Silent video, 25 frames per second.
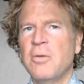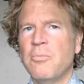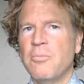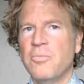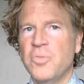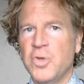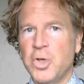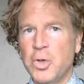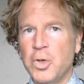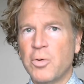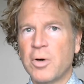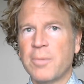
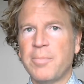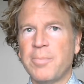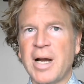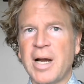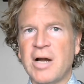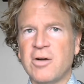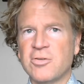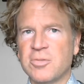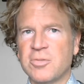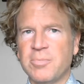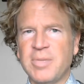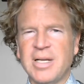Newer
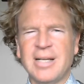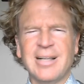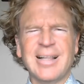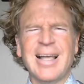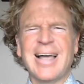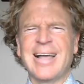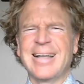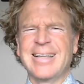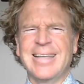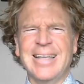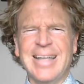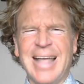parents would be
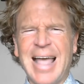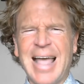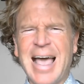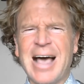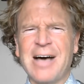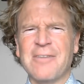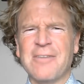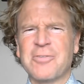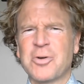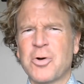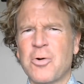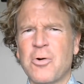like, yeah,
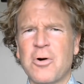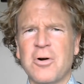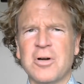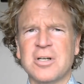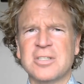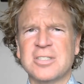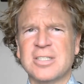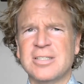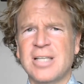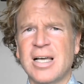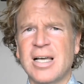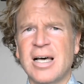of
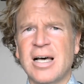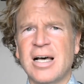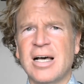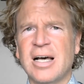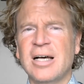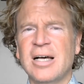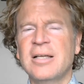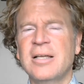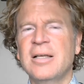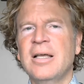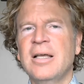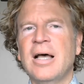course,
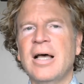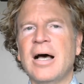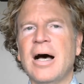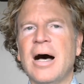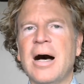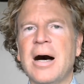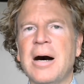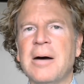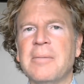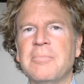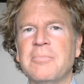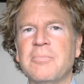duh.
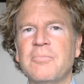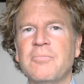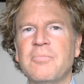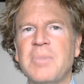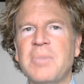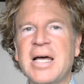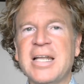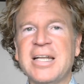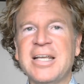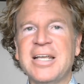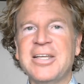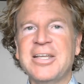
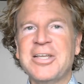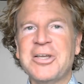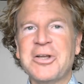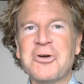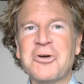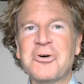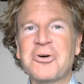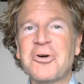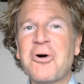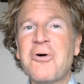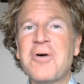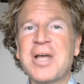But
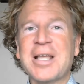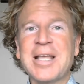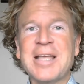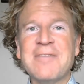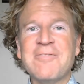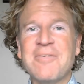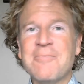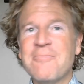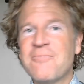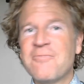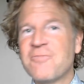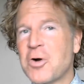going
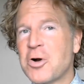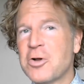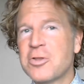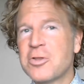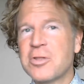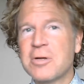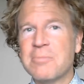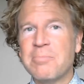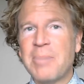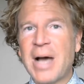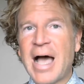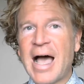even
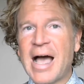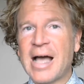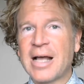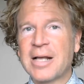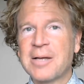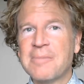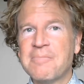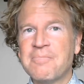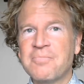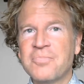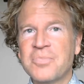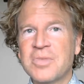further
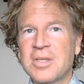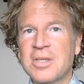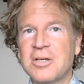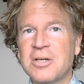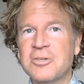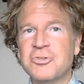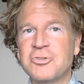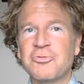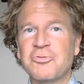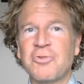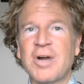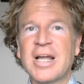back,
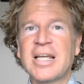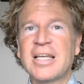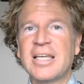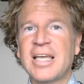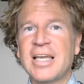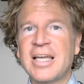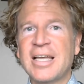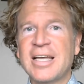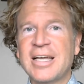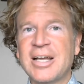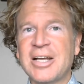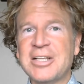
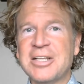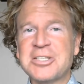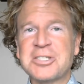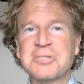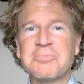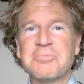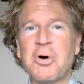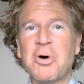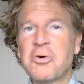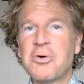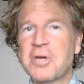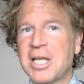drinking and
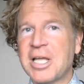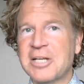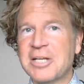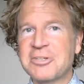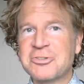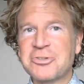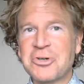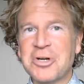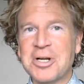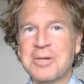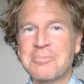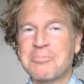smoking
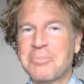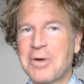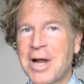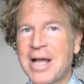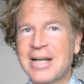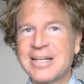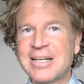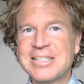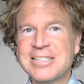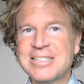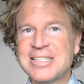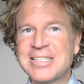during
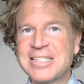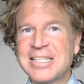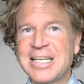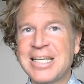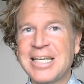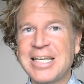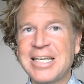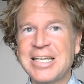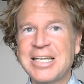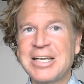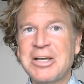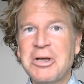
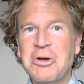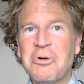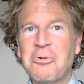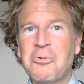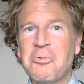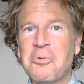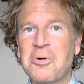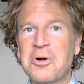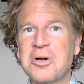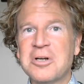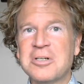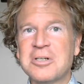pregnancy
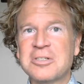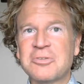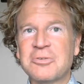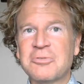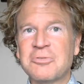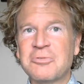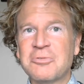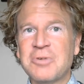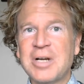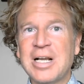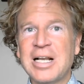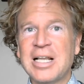weren't
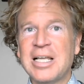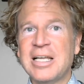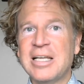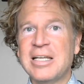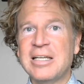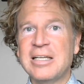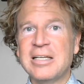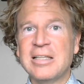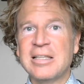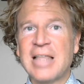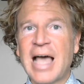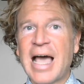
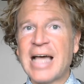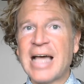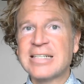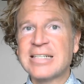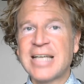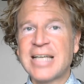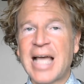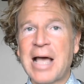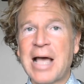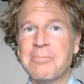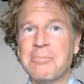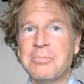really that
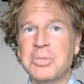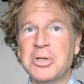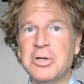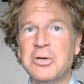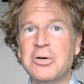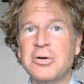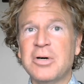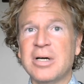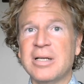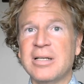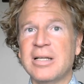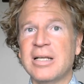
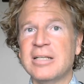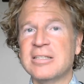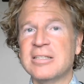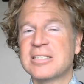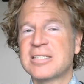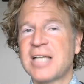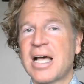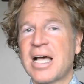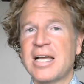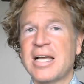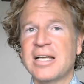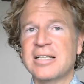taboo, and then
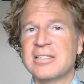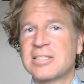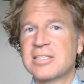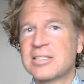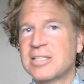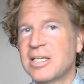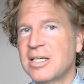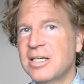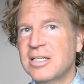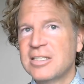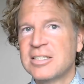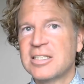science
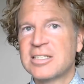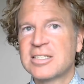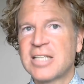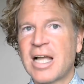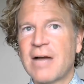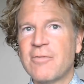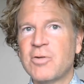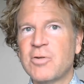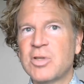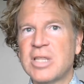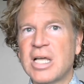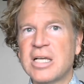
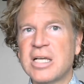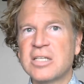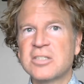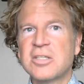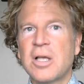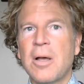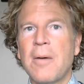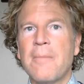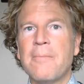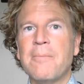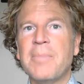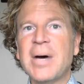discovered things.
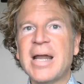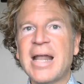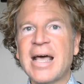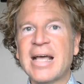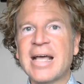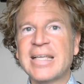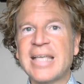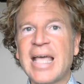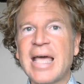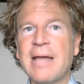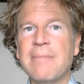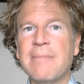But
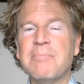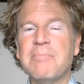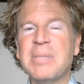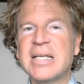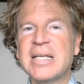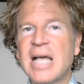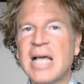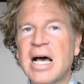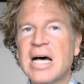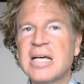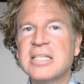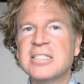again,
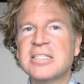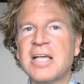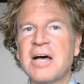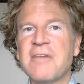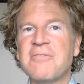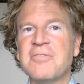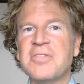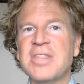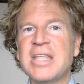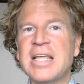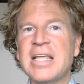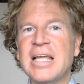because
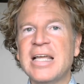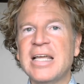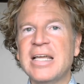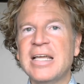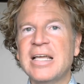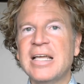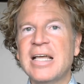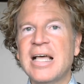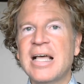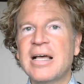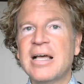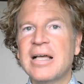of the
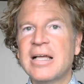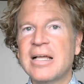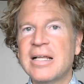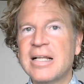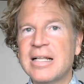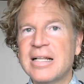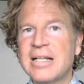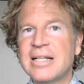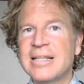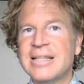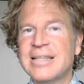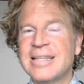
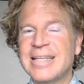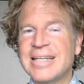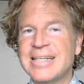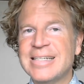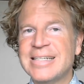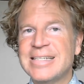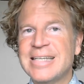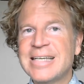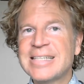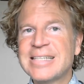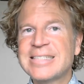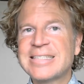
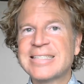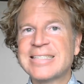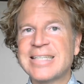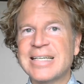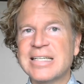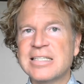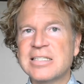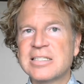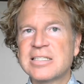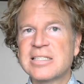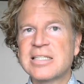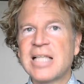
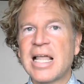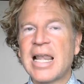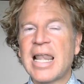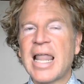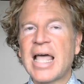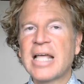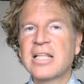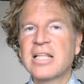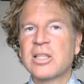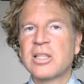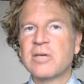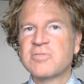distance, the
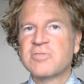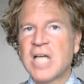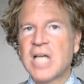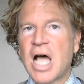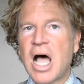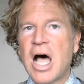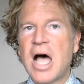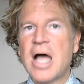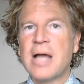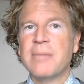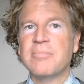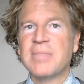length of
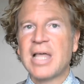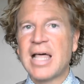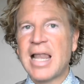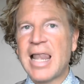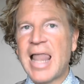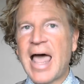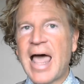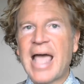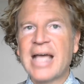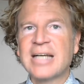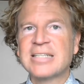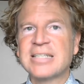time, the
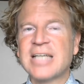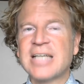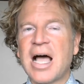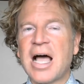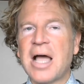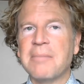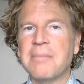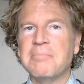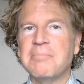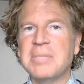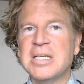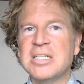lag
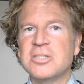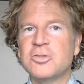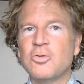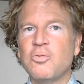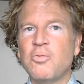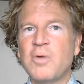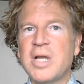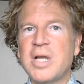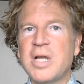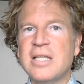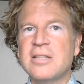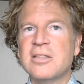time
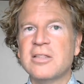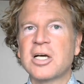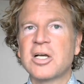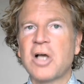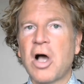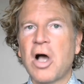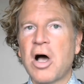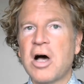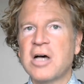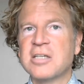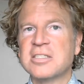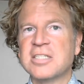between the
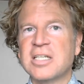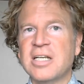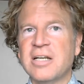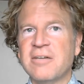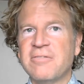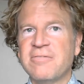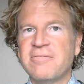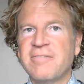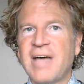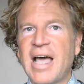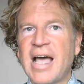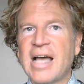cause and
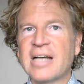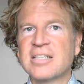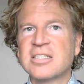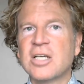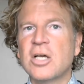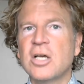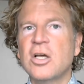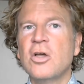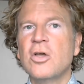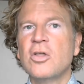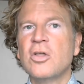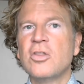effect,
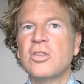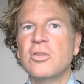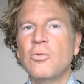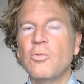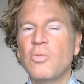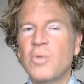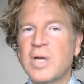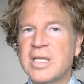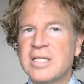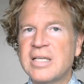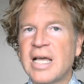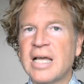
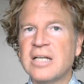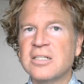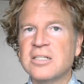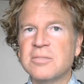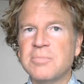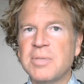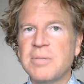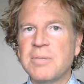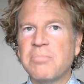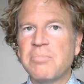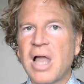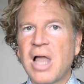we tend to
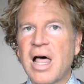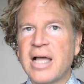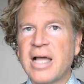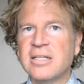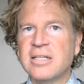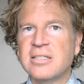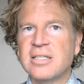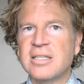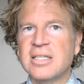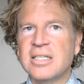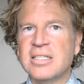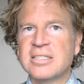be blind
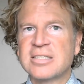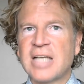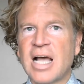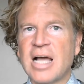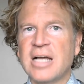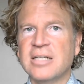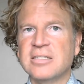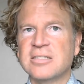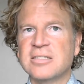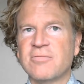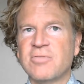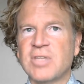to these
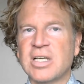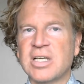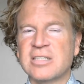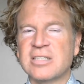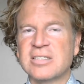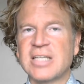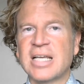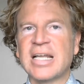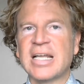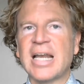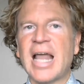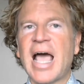kinds of things.
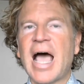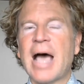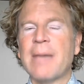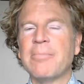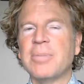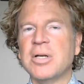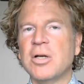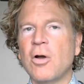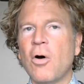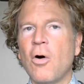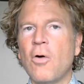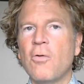They can
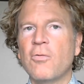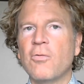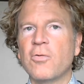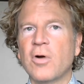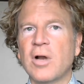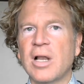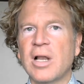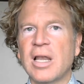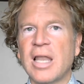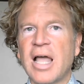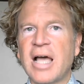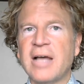happen over
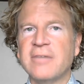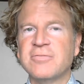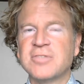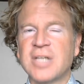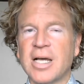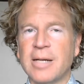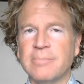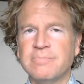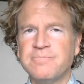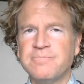a lifetime.